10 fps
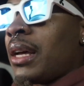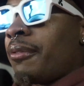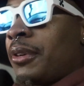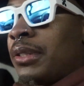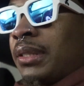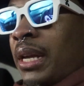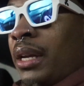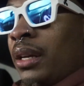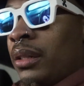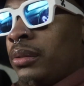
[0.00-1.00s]
our first day
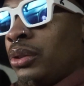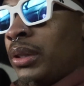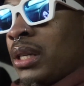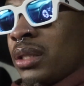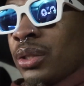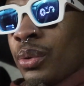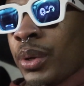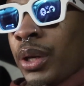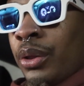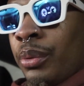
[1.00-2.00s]
of
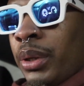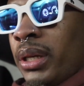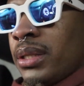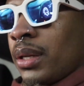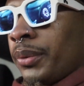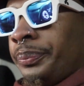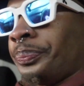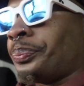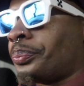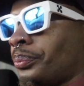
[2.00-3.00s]
2023, so
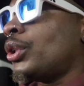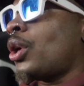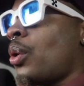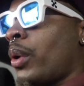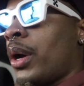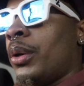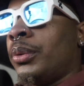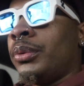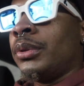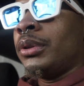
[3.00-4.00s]
to go well.
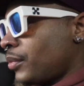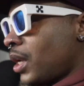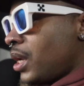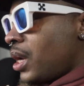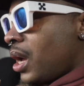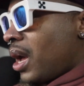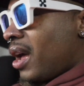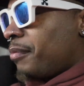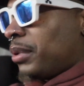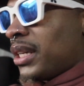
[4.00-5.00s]
I
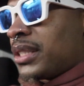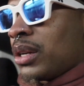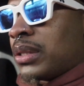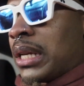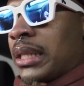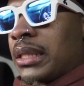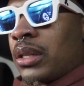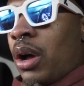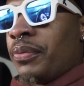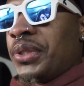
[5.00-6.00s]
have plans to go to like this
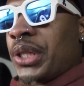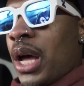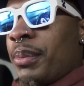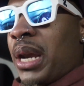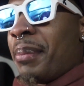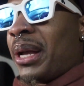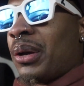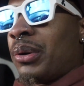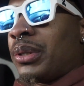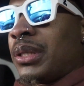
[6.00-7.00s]
coffee shop, and I may
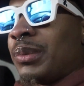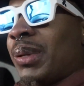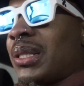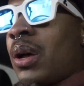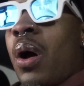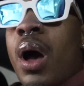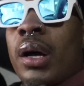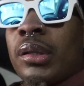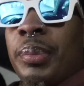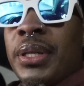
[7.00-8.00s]
go to this place called
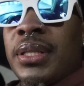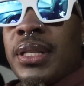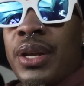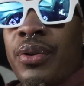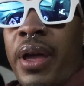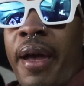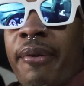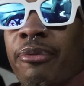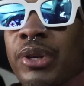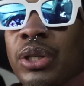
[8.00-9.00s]
Octopus because I know they
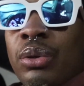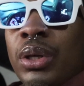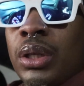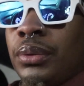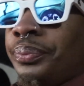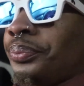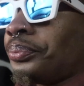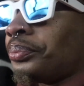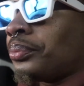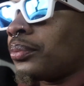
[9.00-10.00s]
have free hookah,
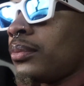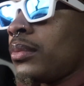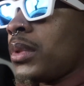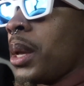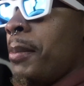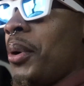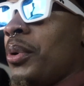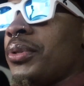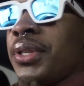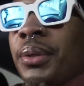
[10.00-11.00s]
but
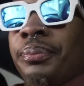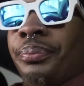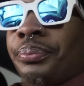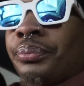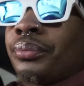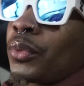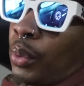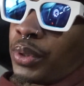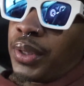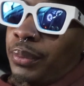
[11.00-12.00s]
we'll see.
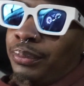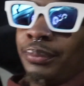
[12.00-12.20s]
We'll see.